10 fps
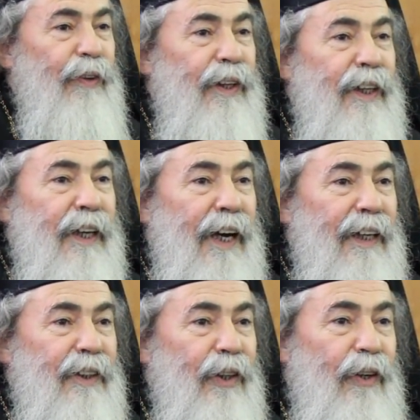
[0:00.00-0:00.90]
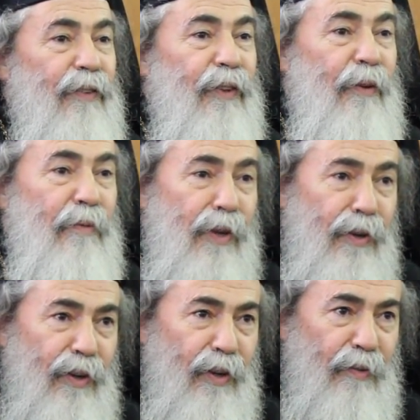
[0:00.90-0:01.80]
of any kind of
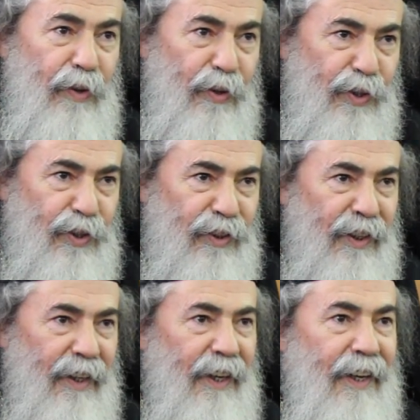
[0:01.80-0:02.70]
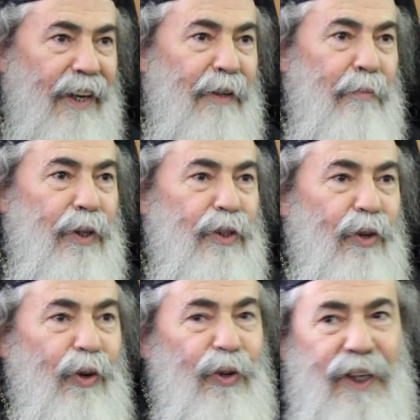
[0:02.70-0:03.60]
confusion and
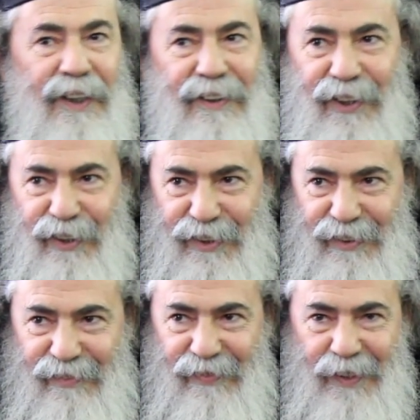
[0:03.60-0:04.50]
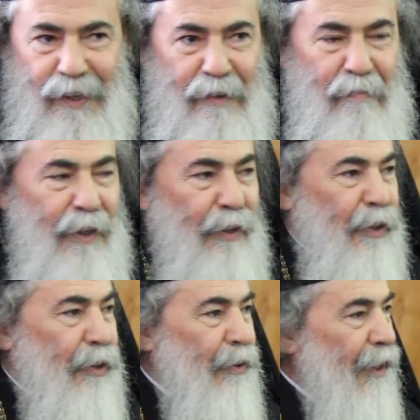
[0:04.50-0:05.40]
misorientation.
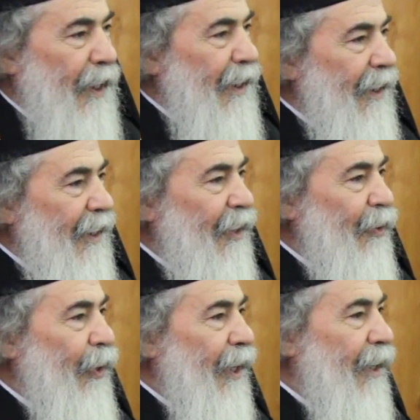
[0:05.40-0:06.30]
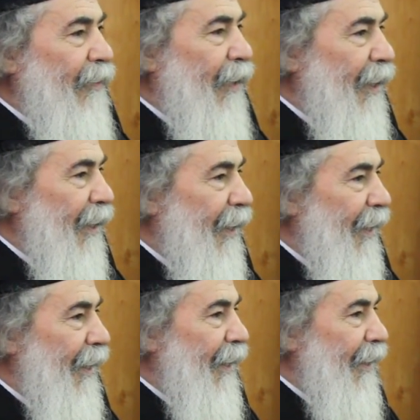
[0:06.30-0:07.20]
Because today we are living
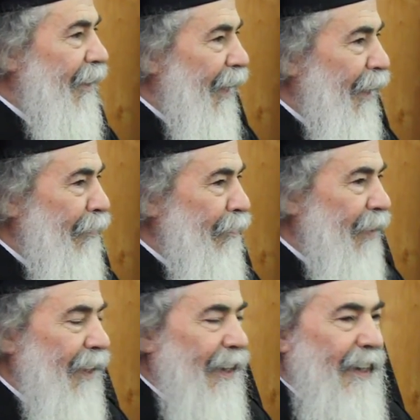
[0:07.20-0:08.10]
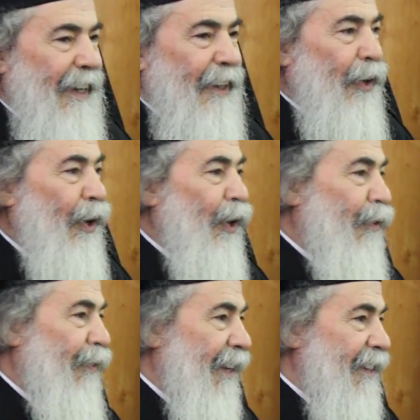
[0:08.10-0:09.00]
in a time that all
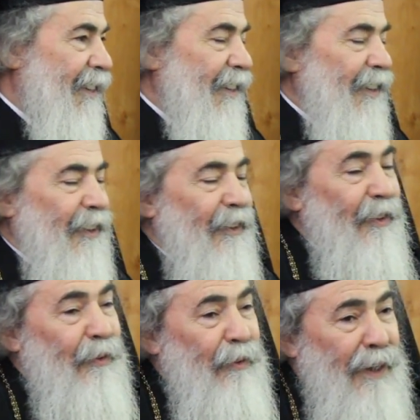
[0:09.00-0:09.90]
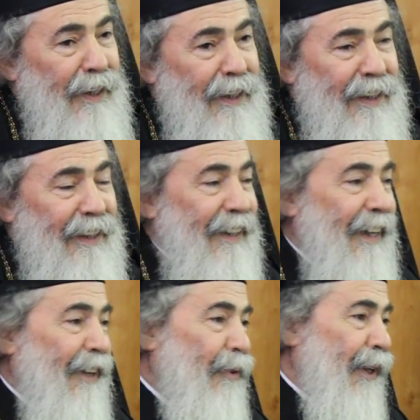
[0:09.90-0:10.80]
of us willingly
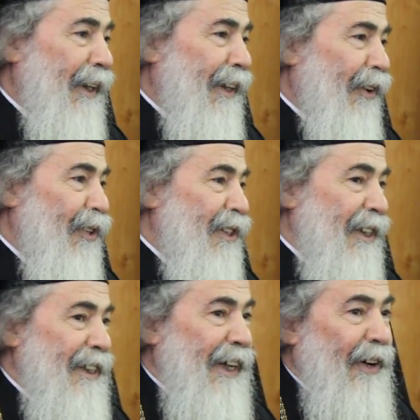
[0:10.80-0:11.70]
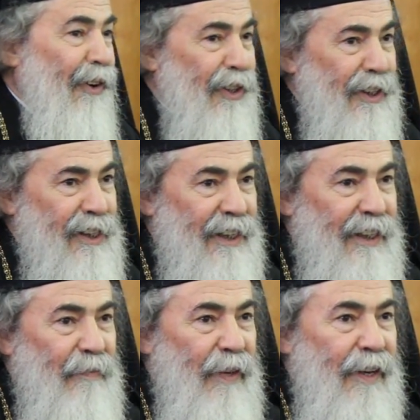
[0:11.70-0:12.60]
and willingly, consciously and consciously